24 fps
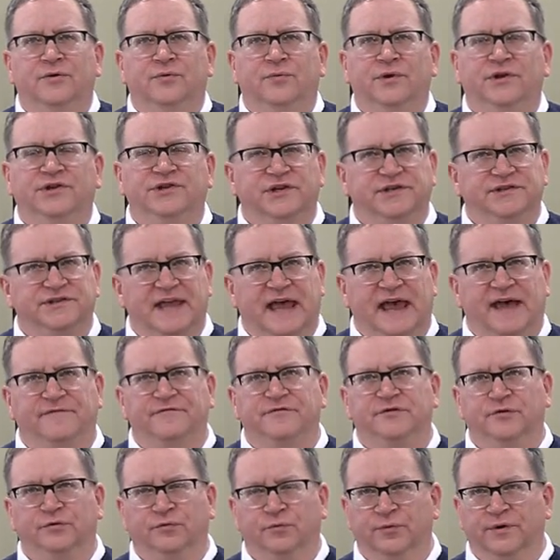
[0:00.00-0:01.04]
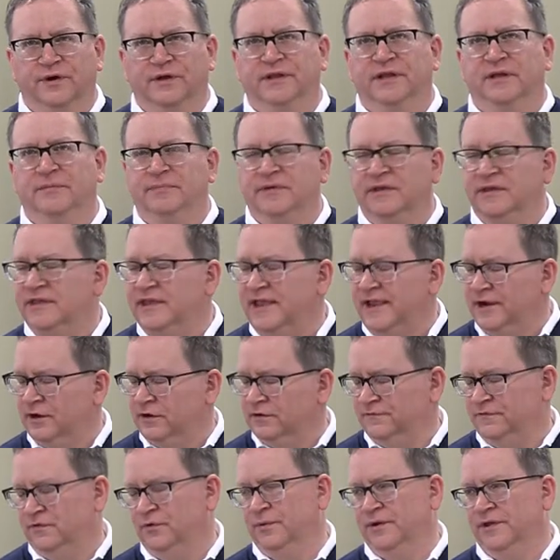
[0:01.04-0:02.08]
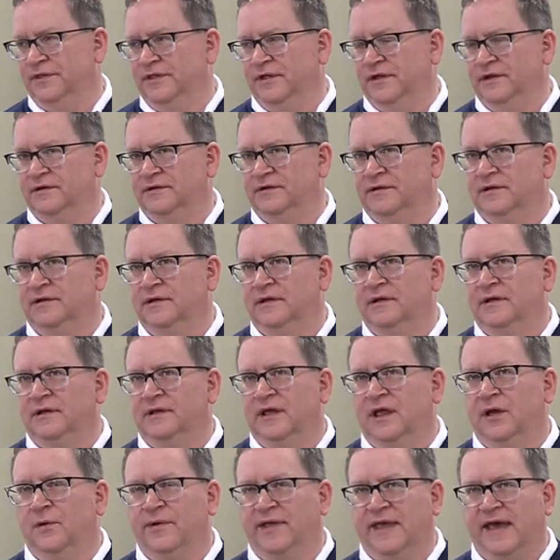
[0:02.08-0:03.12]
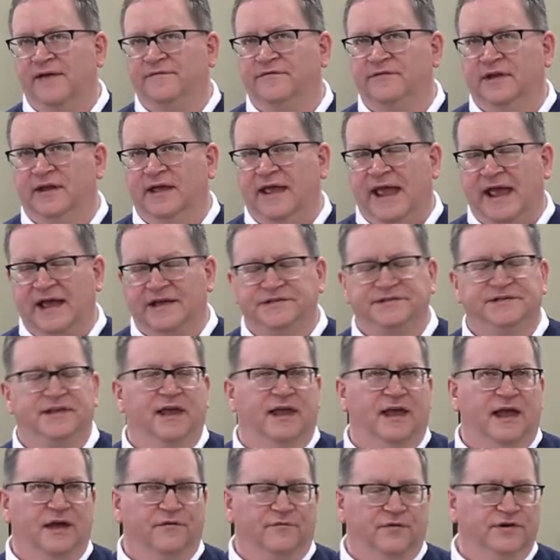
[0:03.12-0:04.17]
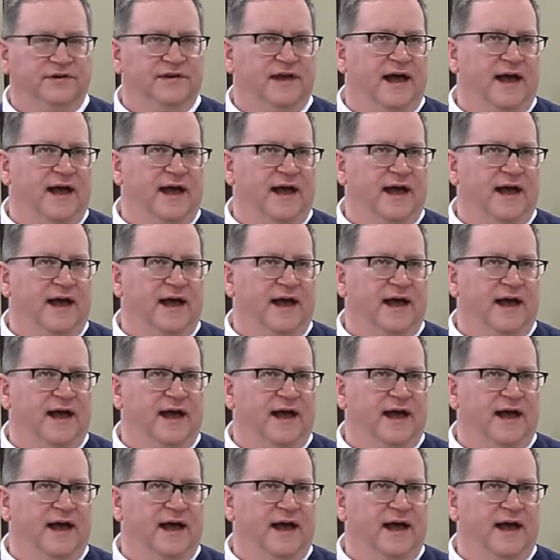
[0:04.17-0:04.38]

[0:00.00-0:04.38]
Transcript: we just have to really be careful with it. And we have to ask every